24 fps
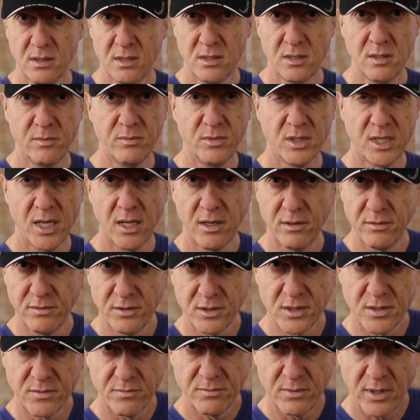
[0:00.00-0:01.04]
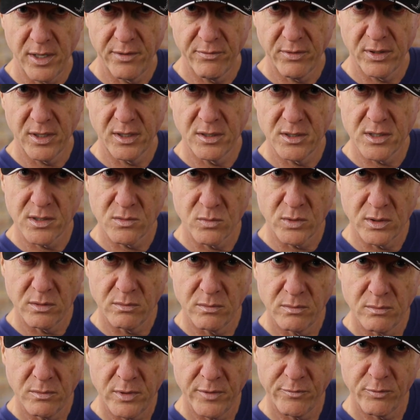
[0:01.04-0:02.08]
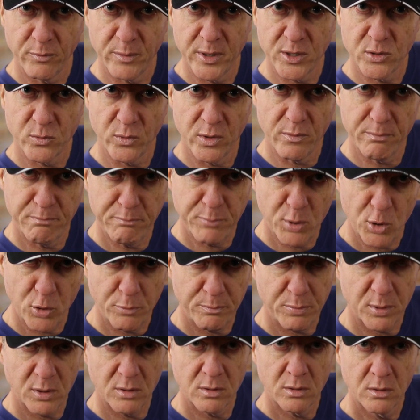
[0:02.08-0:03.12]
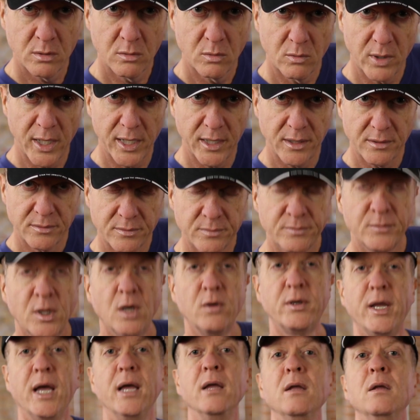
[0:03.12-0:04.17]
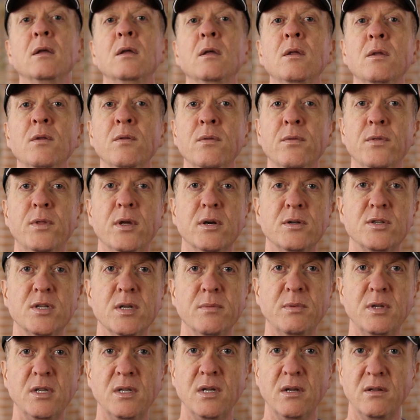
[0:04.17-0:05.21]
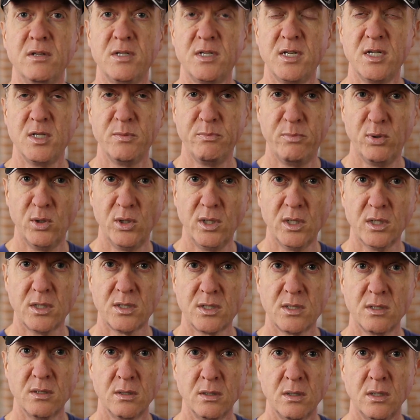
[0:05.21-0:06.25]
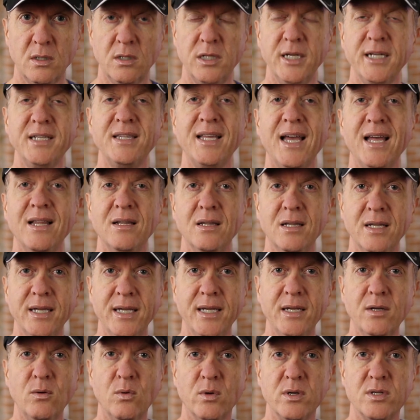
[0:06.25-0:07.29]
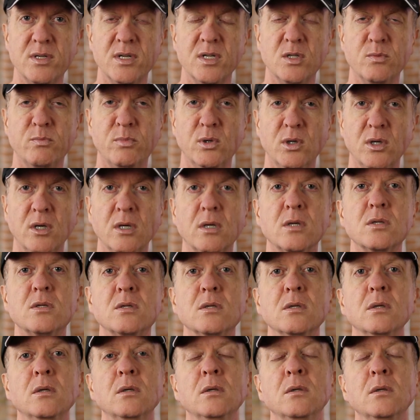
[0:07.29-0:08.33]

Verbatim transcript: some kind of just, everything just went, information went boop, right? Okay. There's something that says books. Click that link where it says books.